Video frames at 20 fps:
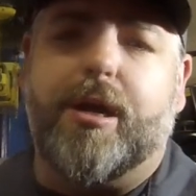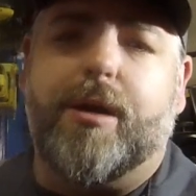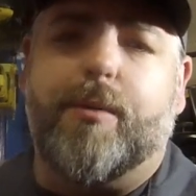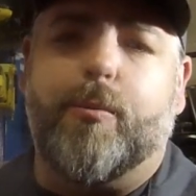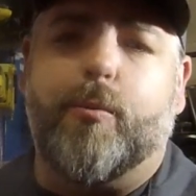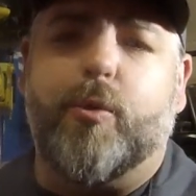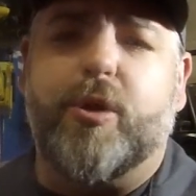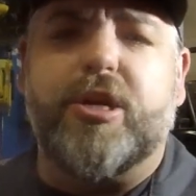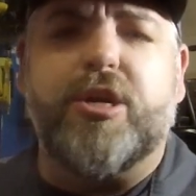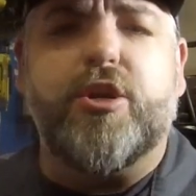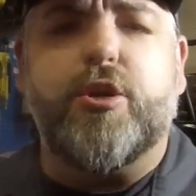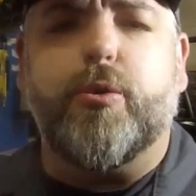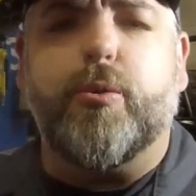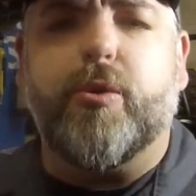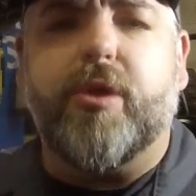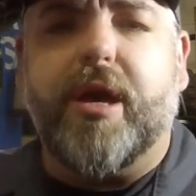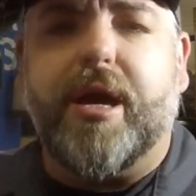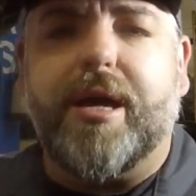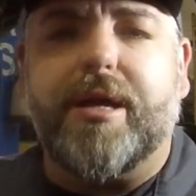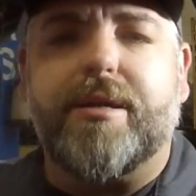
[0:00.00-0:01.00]
We knew
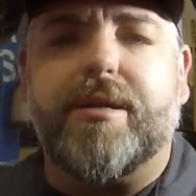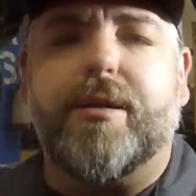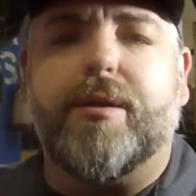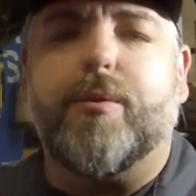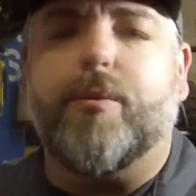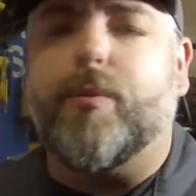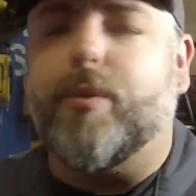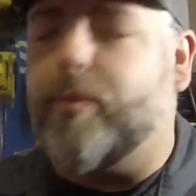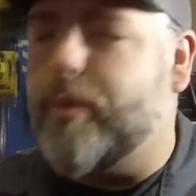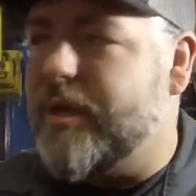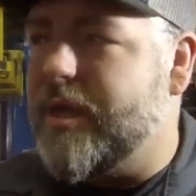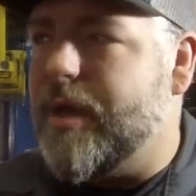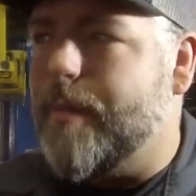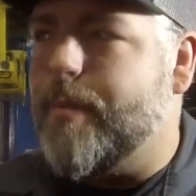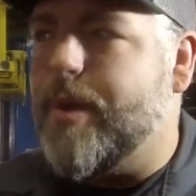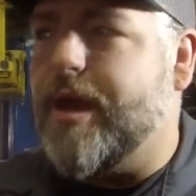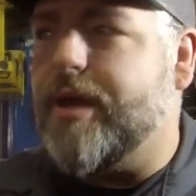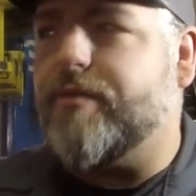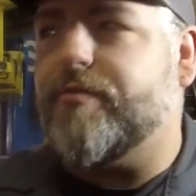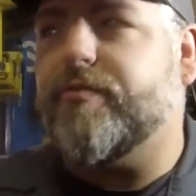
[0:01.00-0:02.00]
that when we got
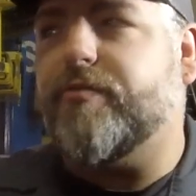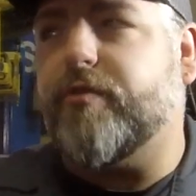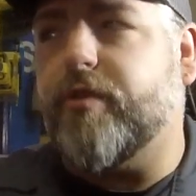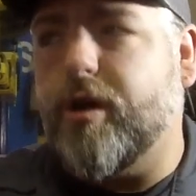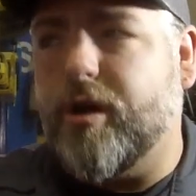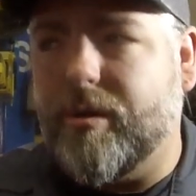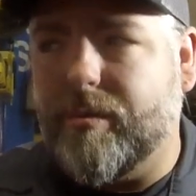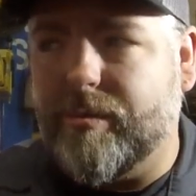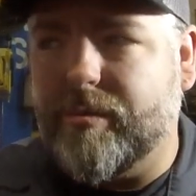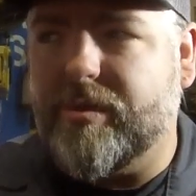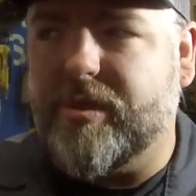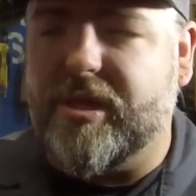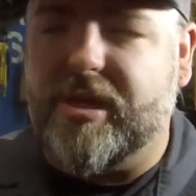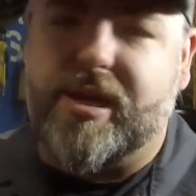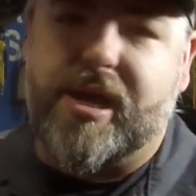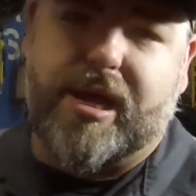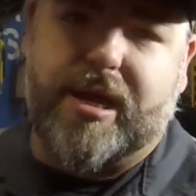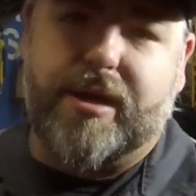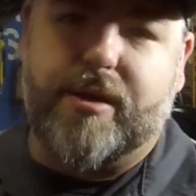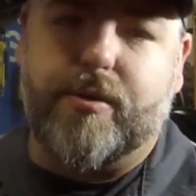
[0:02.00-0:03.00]
back from the
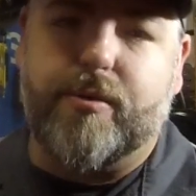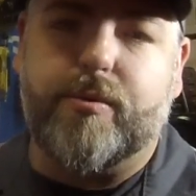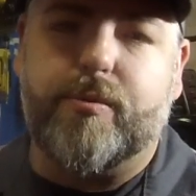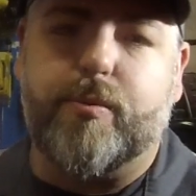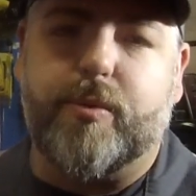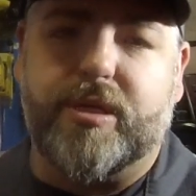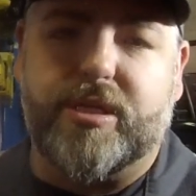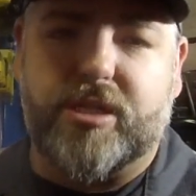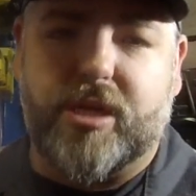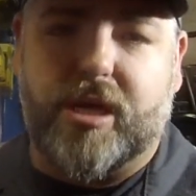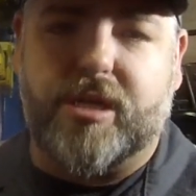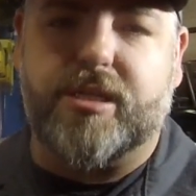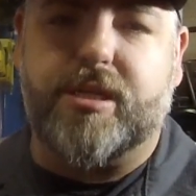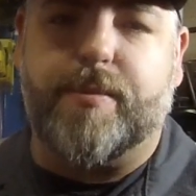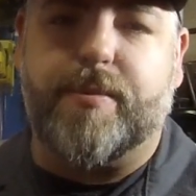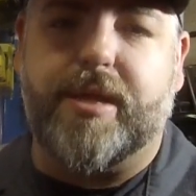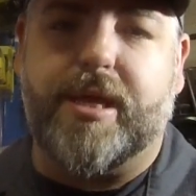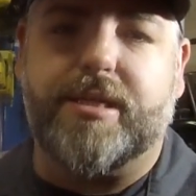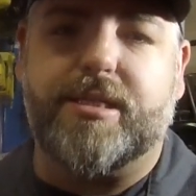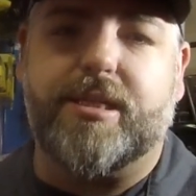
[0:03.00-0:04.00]
dyno. We saw some
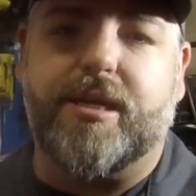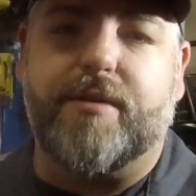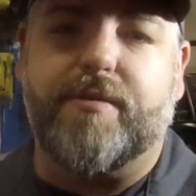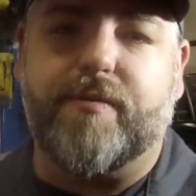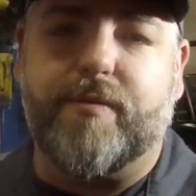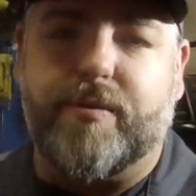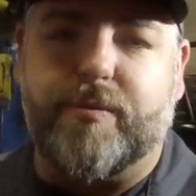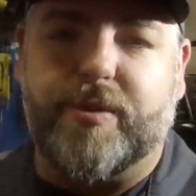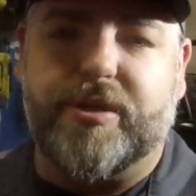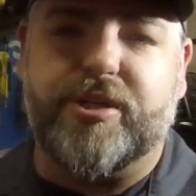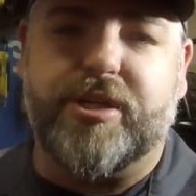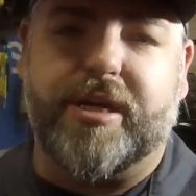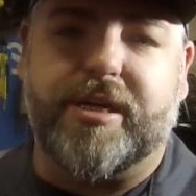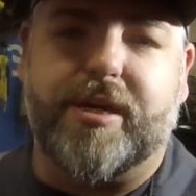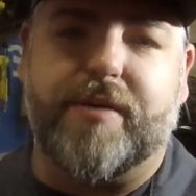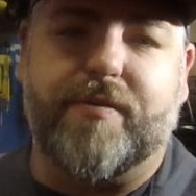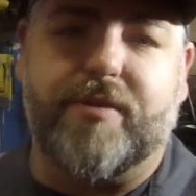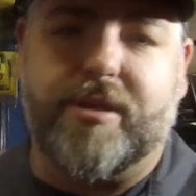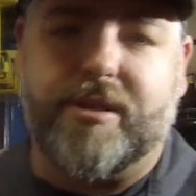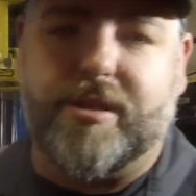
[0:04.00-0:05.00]
of that stuff when we checked
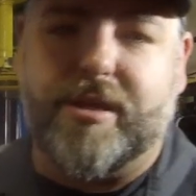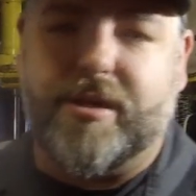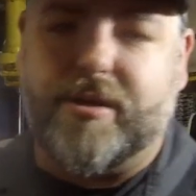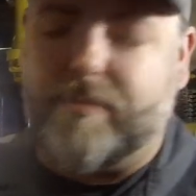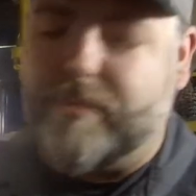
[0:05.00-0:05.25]
everything there.